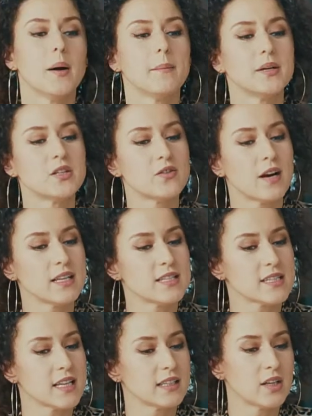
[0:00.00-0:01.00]
but tried
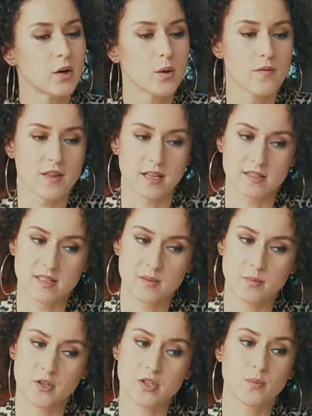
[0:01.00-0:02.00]
to let go of that
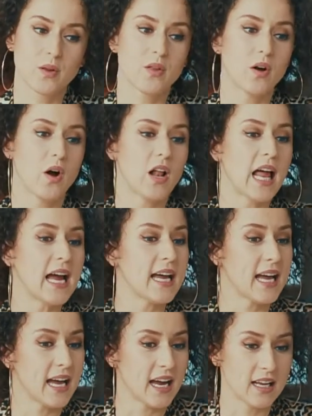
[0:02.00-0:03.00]
suspicion with all I
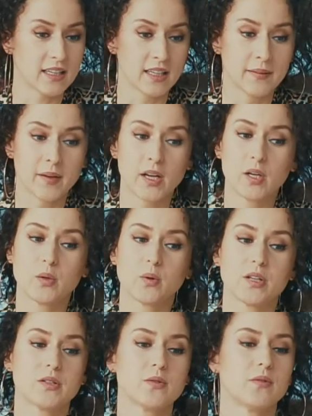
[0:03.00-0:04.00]
had in
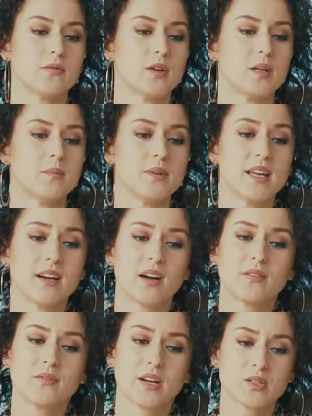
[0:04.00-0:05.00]
order to avoid being
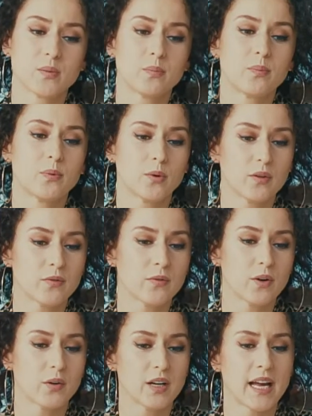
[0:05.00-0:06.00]
unfair to poor
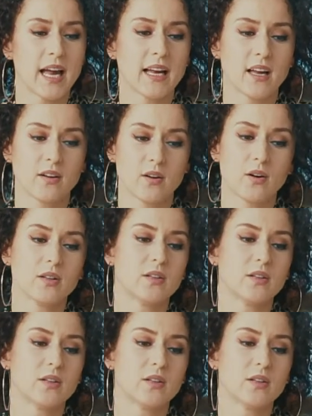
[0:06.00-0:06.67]
Furry hanging all